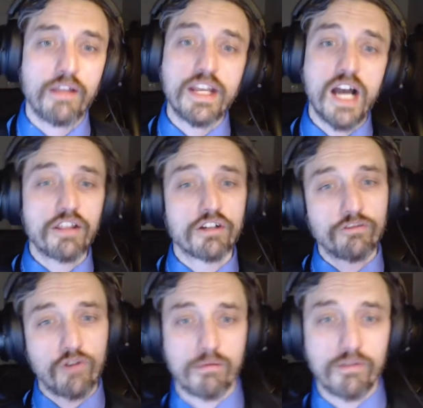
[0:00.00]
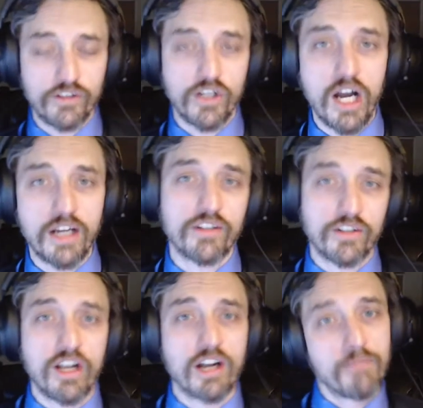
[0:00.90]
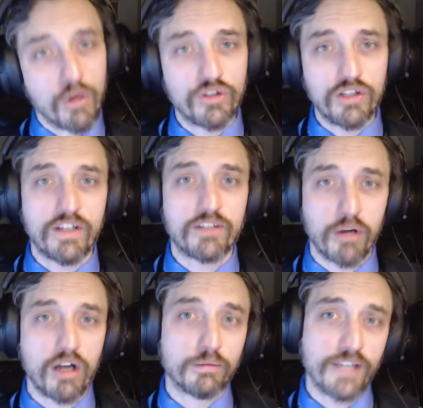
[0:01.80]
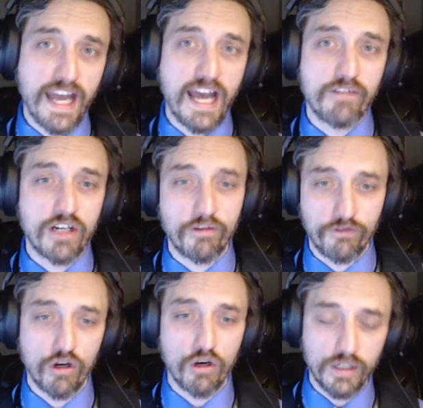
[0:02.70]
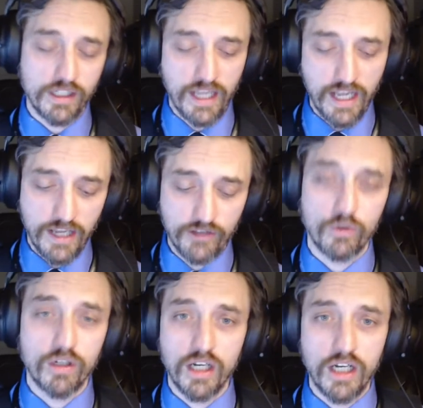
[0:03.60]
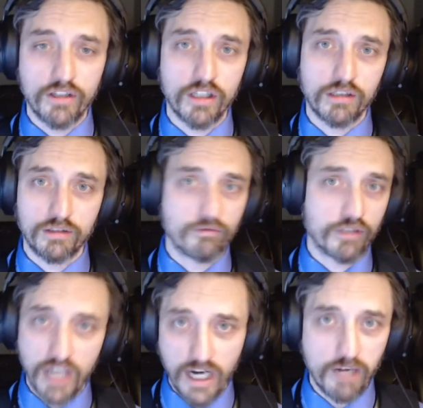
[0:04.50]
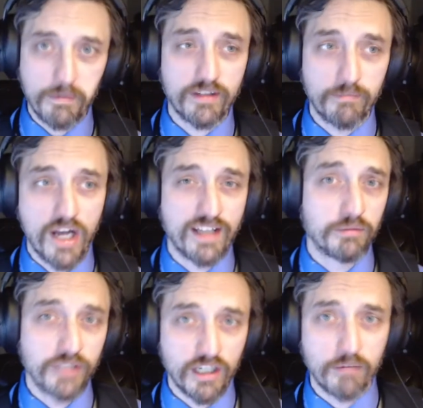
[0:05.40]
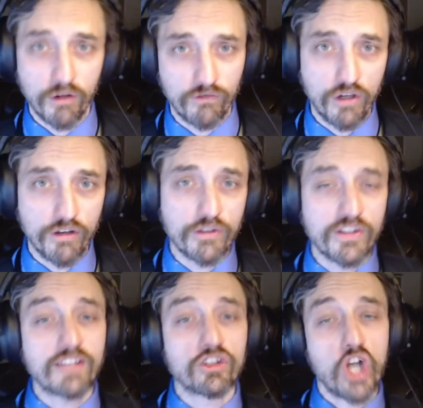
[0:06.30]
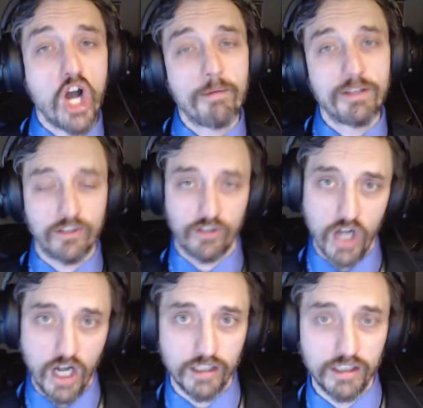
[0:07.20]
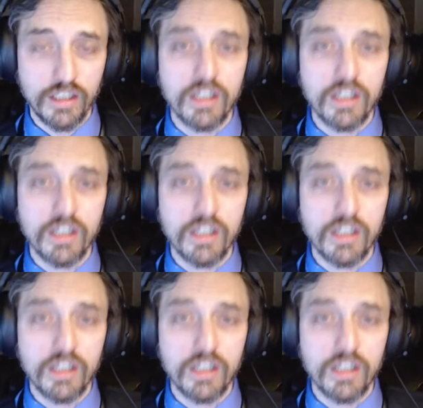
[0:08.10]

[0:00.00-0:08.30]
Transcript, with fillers: The other form of stock is the stock most of us probably have in our 401ks or other retirements and possibly in our portfolios, and that's common stock.